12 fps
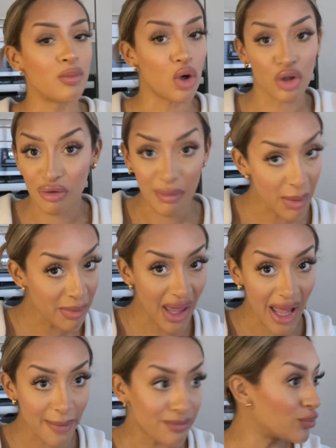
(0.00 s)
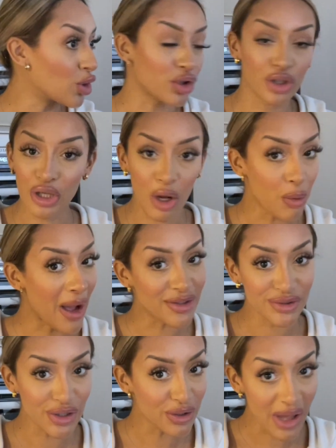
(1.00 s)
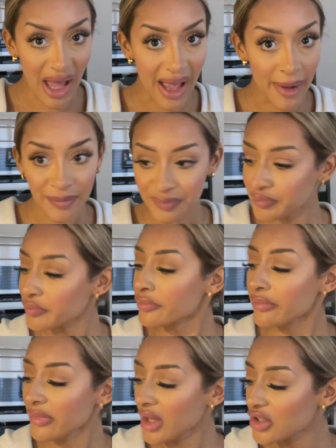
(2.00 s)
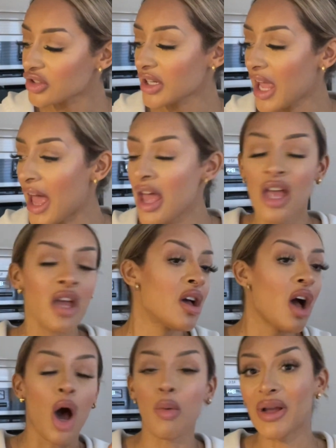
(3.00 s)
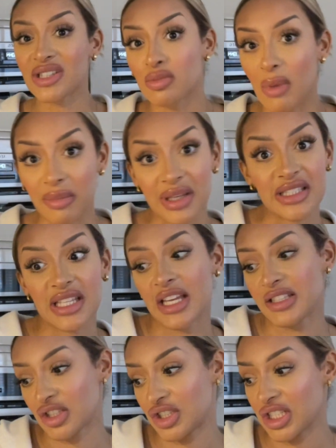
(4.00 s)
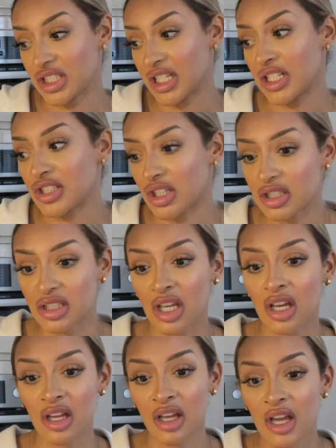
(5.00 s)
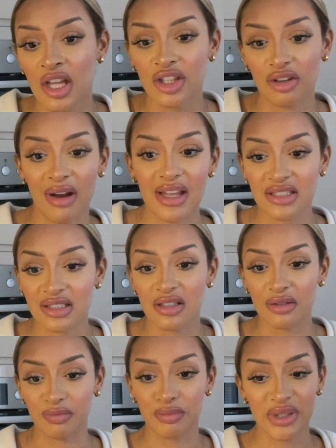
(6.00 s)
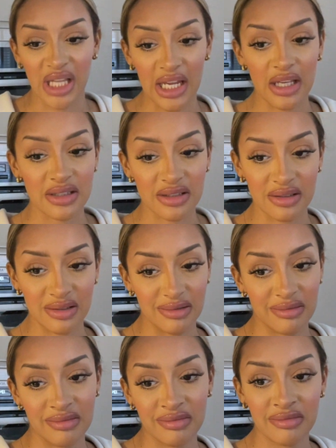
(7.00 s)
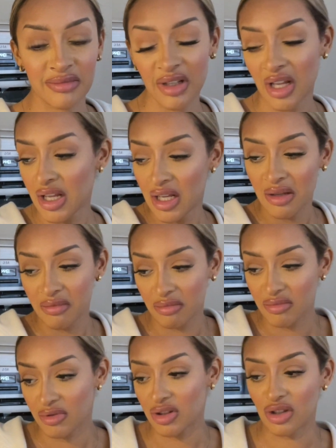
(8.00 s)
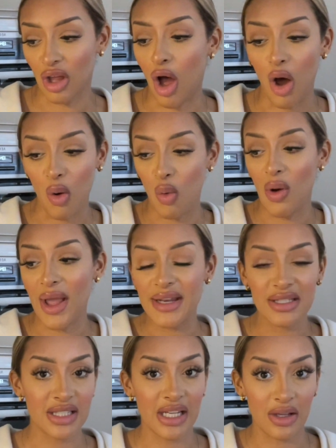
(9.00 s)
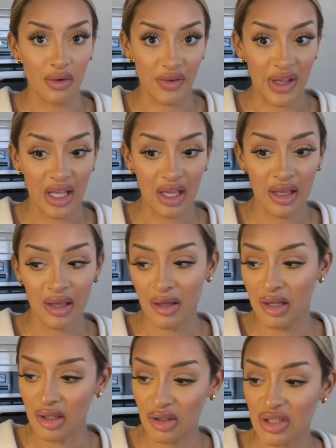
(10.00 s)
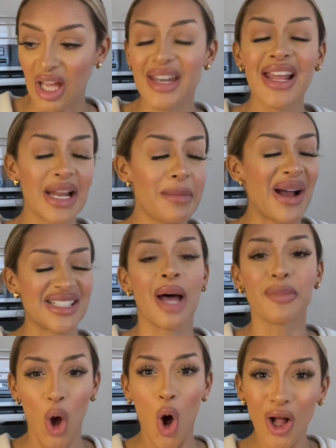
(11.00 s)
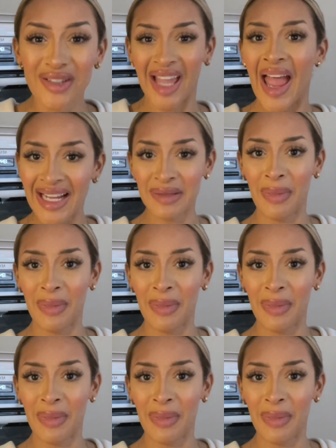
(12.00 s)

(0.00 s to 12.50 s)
not gonna remember that, I'm not gonna know how to do that. So yeah, I'll wait till Mum gets here so she can teach us the rest, the potatoes and the whole ending of it, because I nearly mashed up the whole thing,